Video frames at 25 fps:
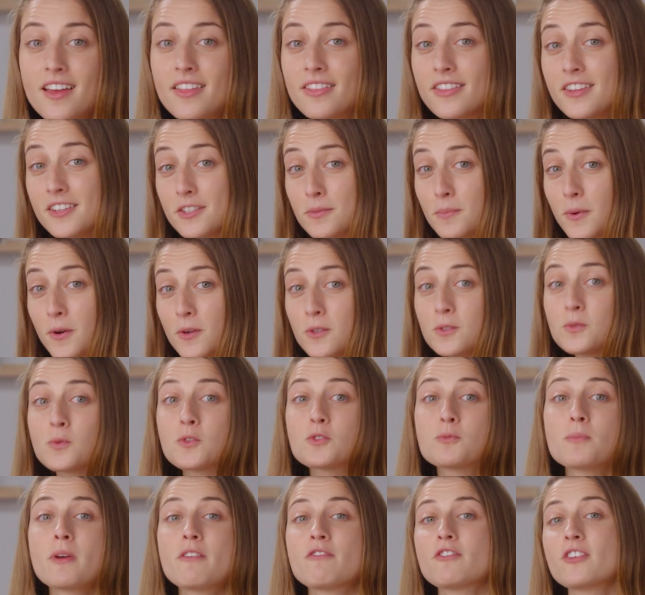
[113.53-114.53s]
This post
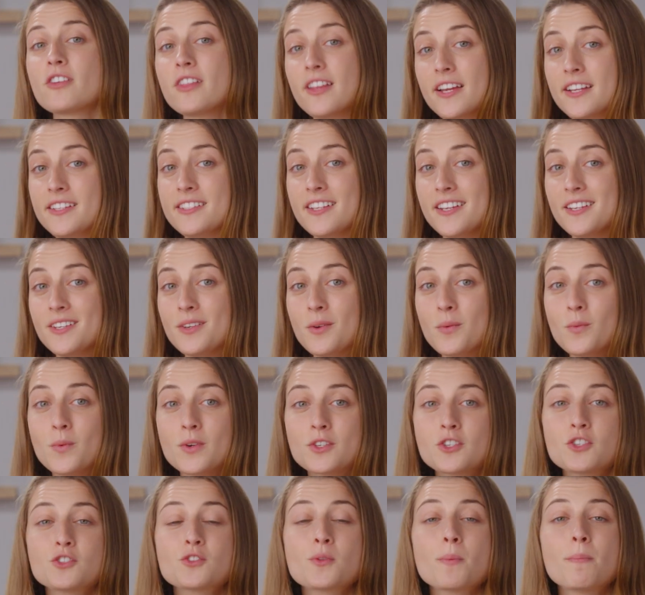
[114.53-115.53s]
was meant for LinkedIn,
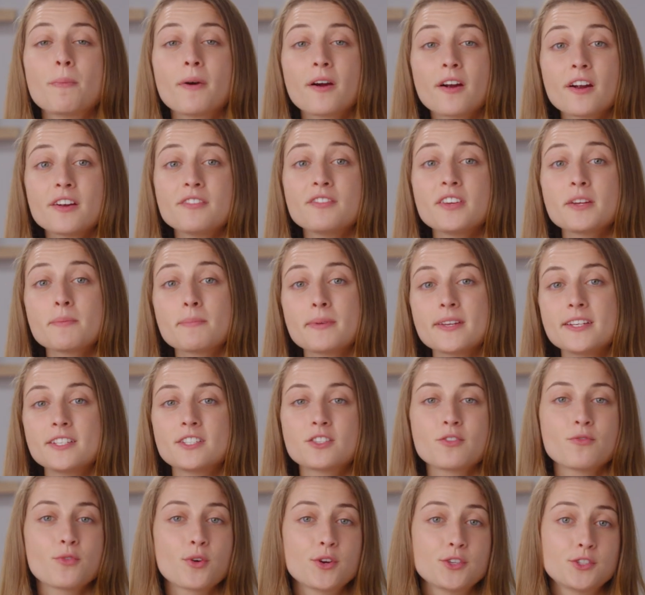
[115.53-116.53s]
which is the perfect place
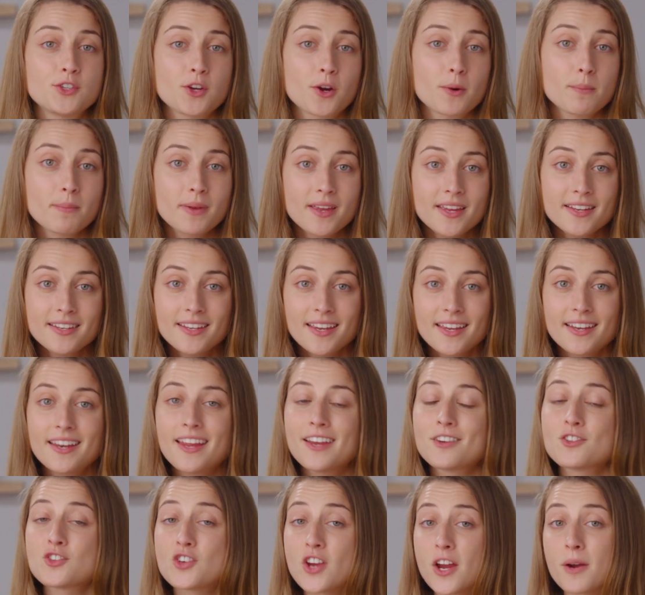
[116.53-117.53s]
to voice your opinion
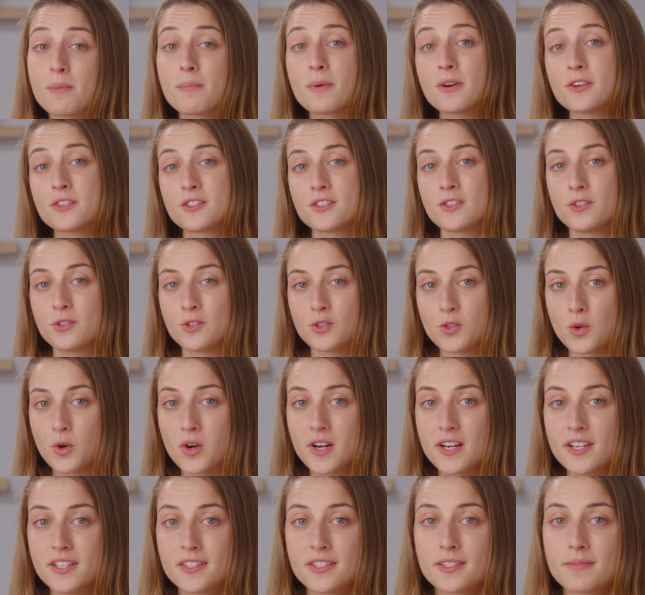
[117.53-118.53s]
and share personal
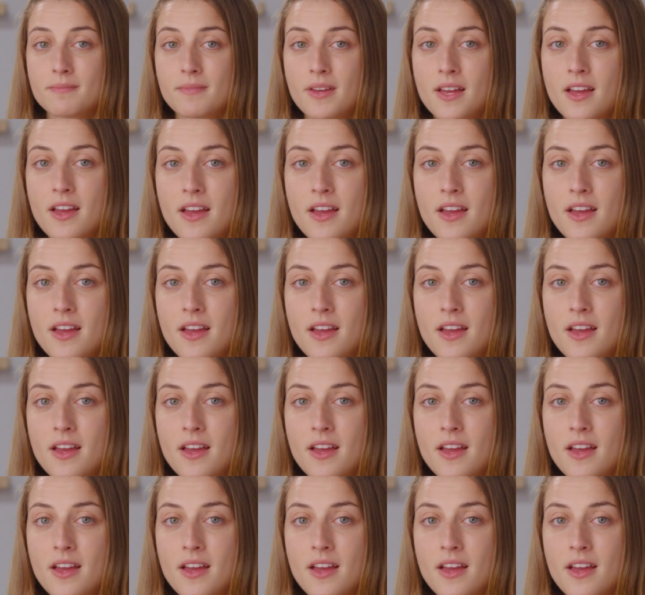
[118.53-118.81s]
stories.